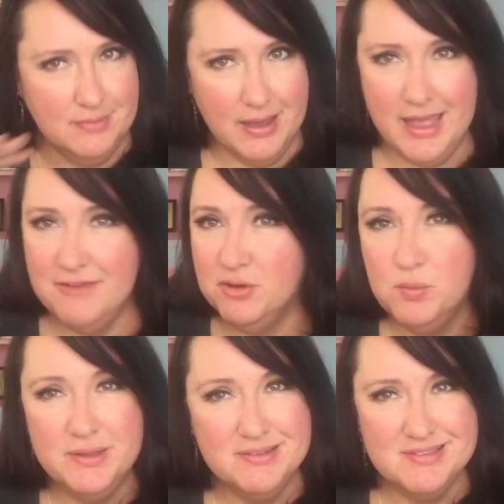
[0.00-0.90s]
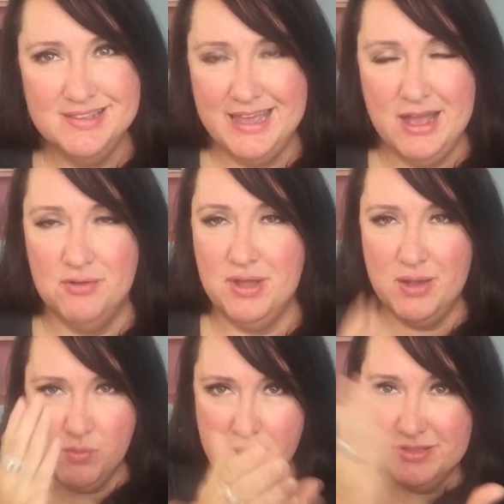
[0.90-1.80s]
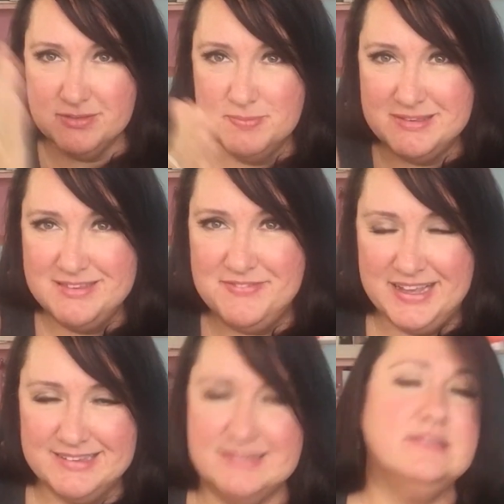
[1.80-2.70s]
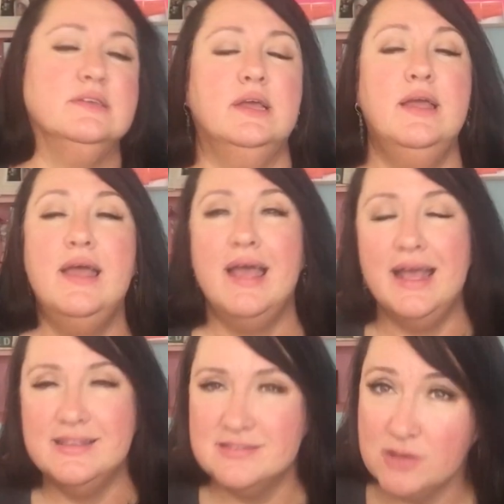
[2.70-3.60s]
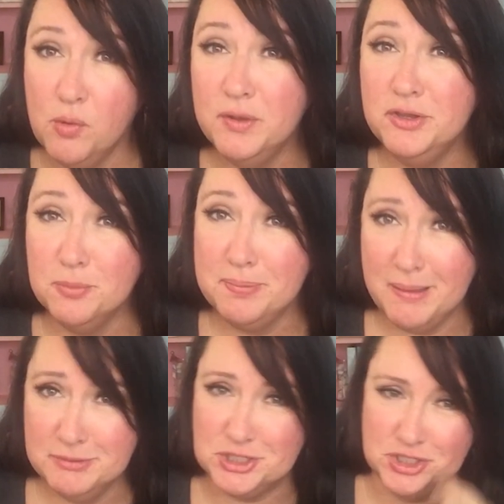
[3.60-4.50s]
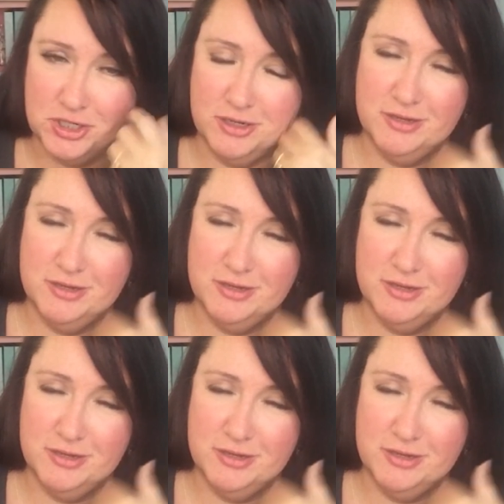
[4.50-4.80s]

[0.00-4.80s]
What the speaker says: Now, everyone doesn't count. I want specifics. And so will your publisher.